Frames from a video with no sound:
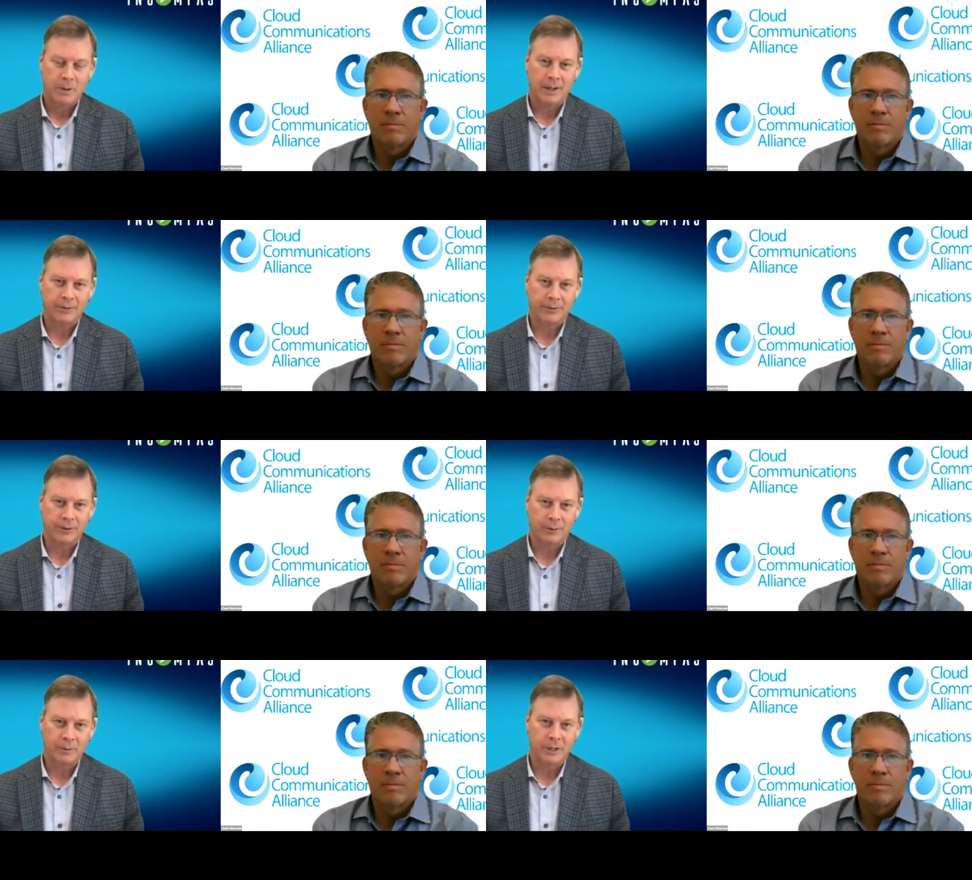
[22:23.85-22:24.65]

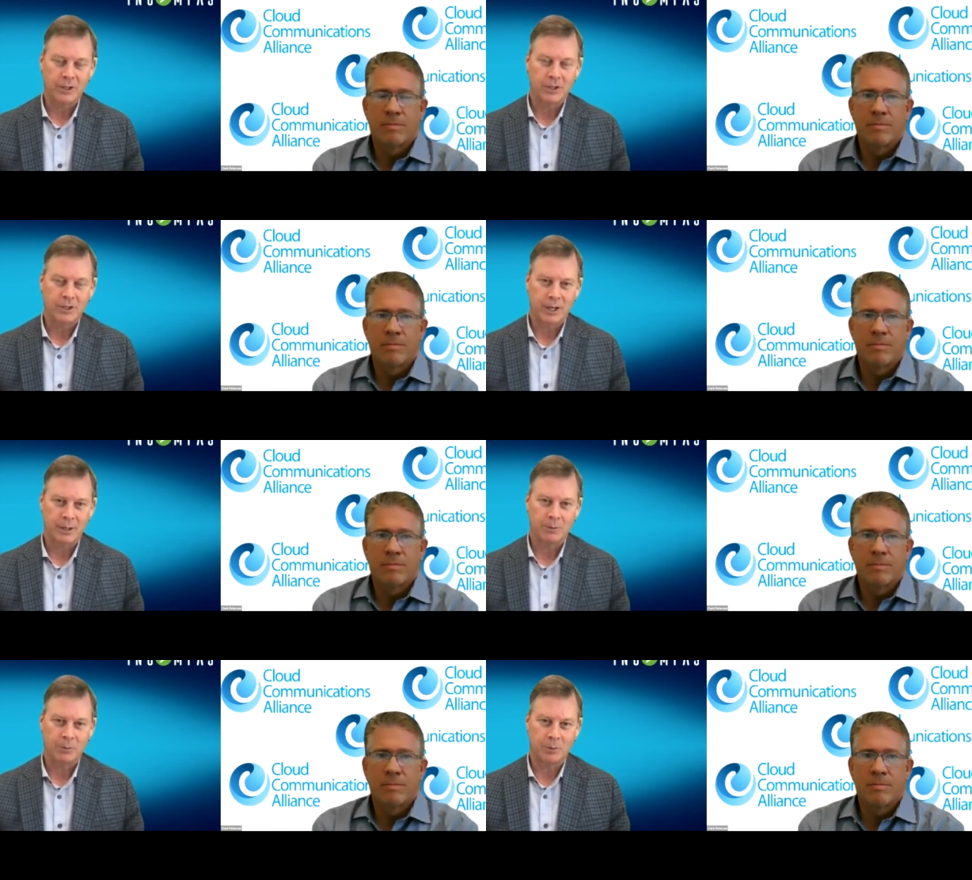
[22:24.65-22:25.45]
Speaker 1: policies are being
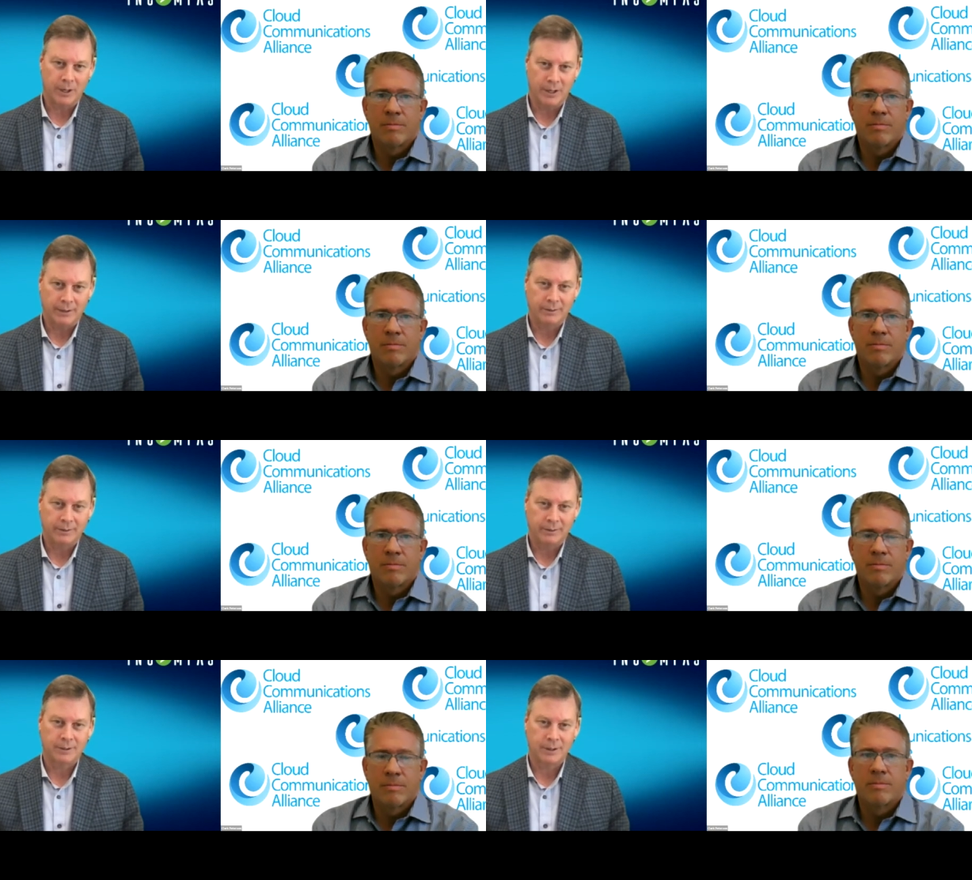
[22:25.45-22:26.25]
shaped right now
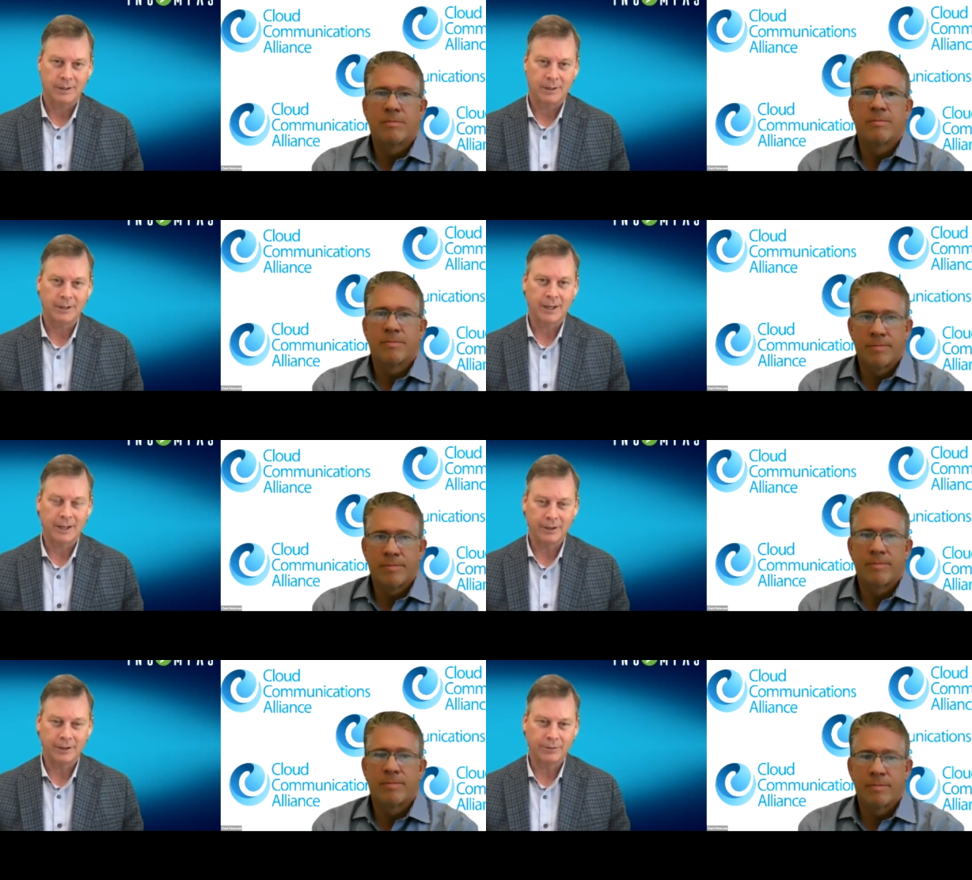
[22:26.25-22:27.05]
uh,
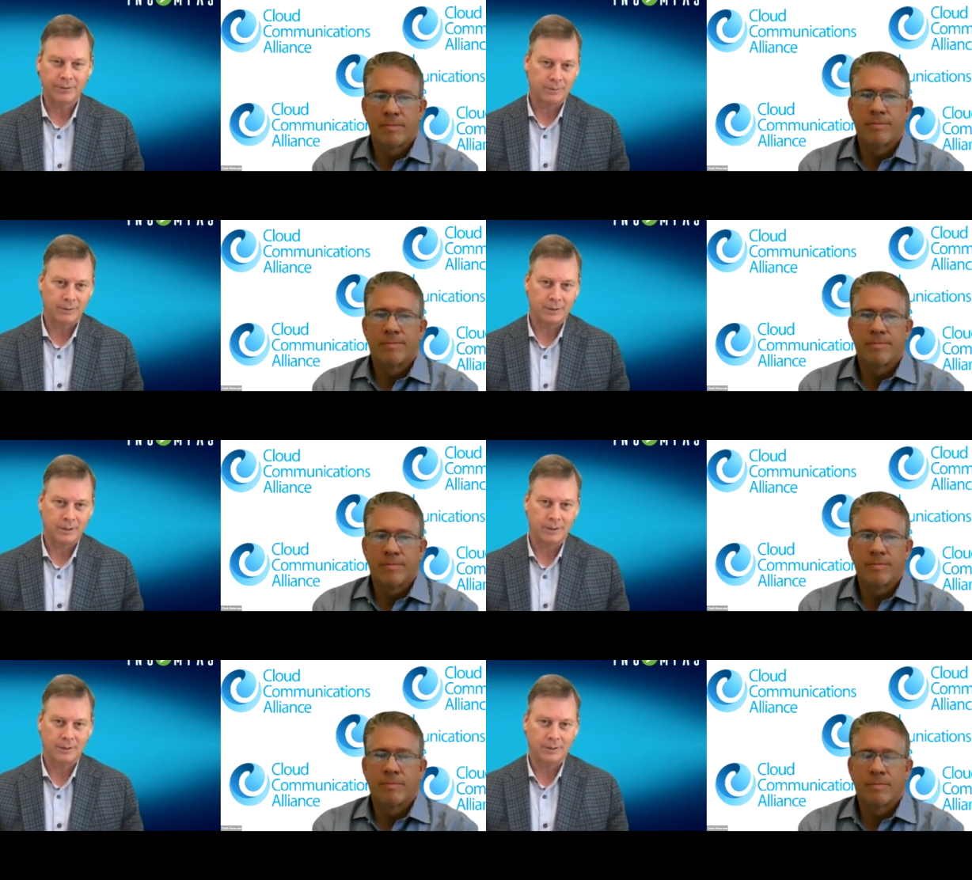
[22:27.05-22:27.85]
in this
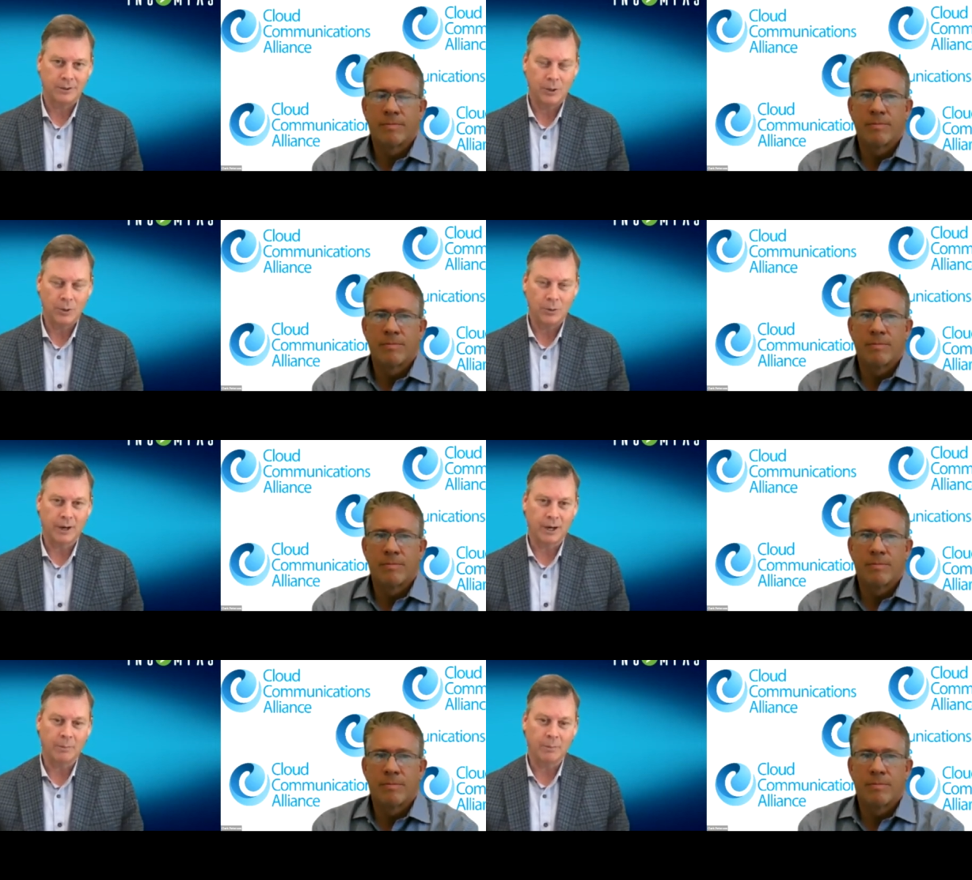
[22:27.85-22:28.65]
uh, new
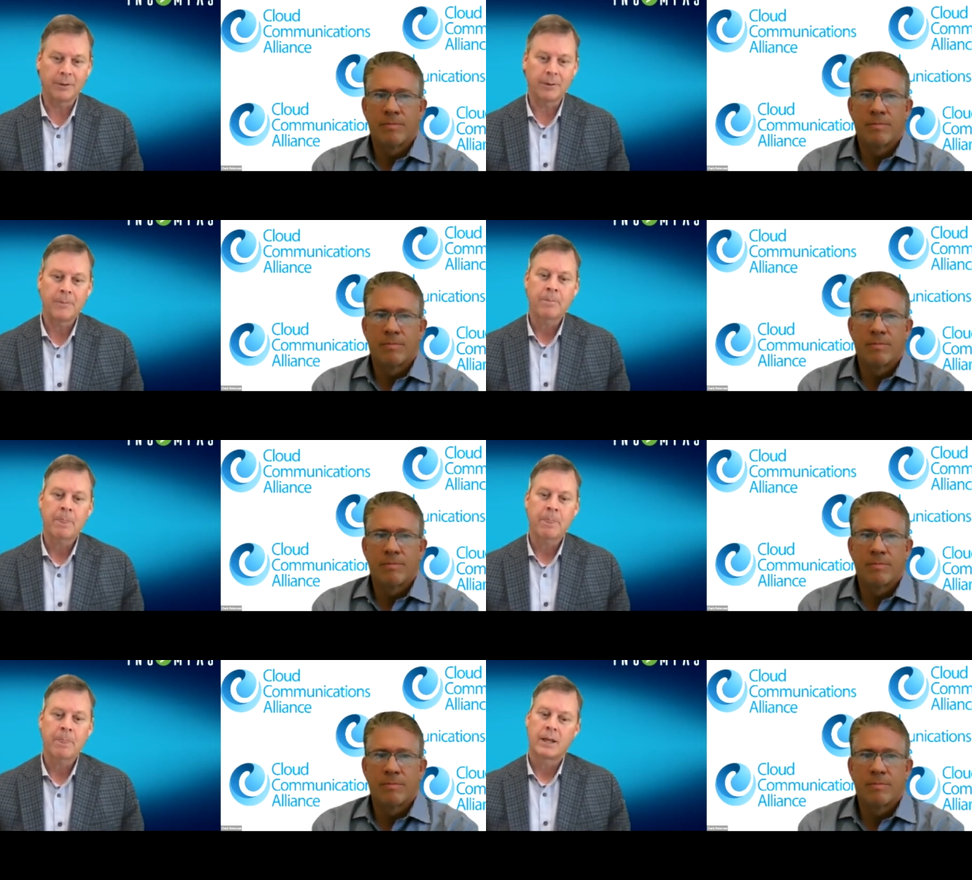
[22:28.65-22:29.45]
environment.
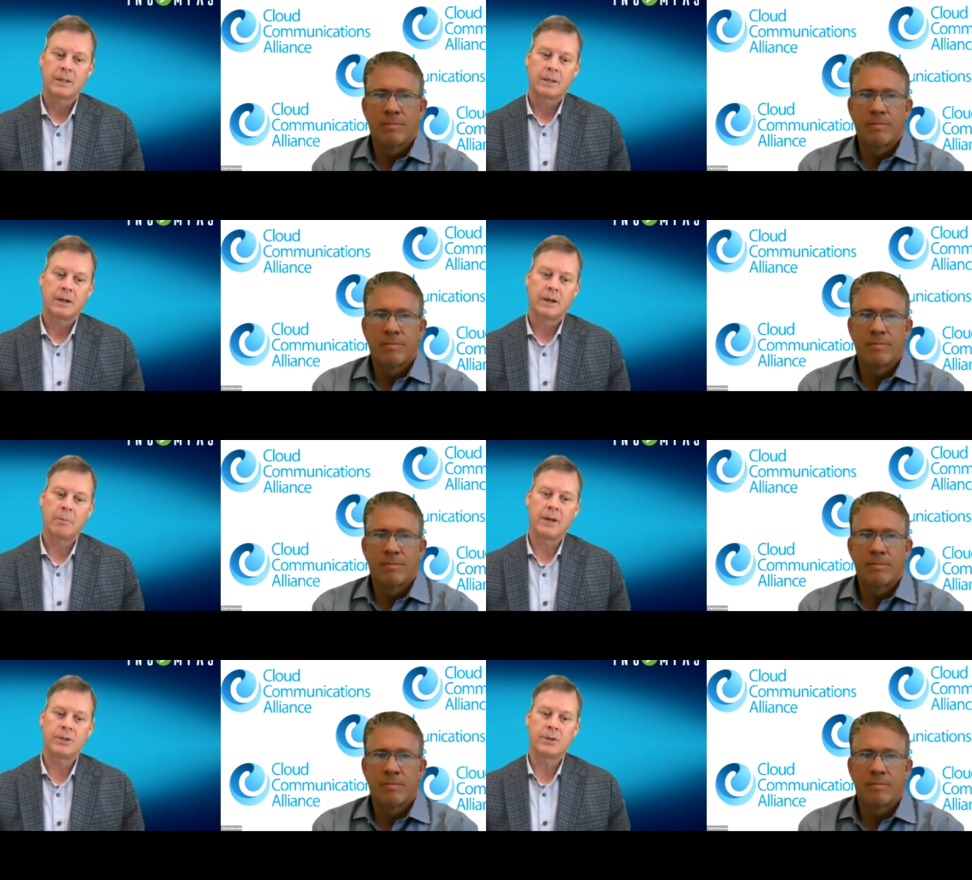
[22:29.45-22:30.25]
A
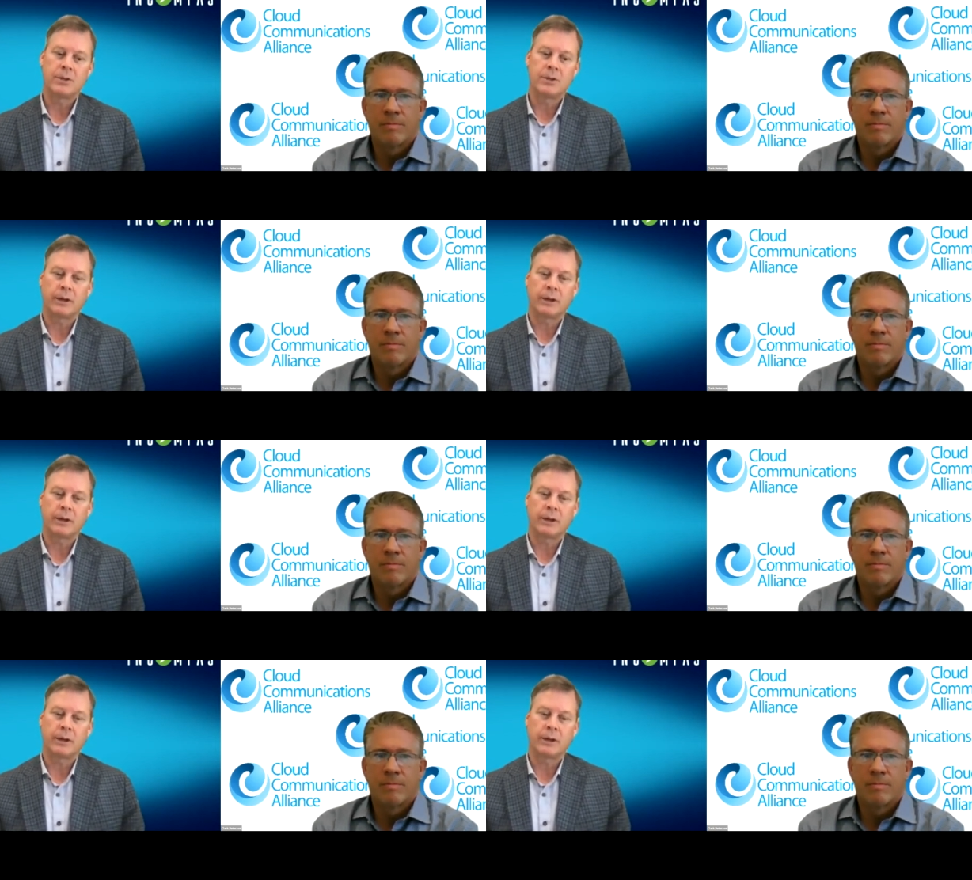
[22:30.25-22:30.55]
major